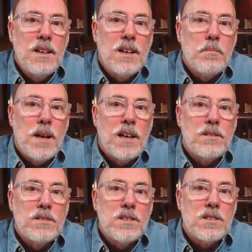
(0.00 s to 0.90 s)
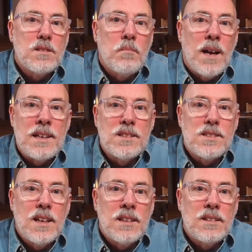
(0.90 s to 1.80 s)
about just the
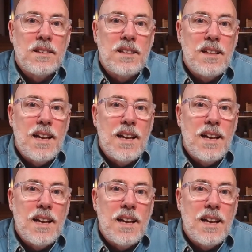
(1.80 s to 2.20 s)
mindset that he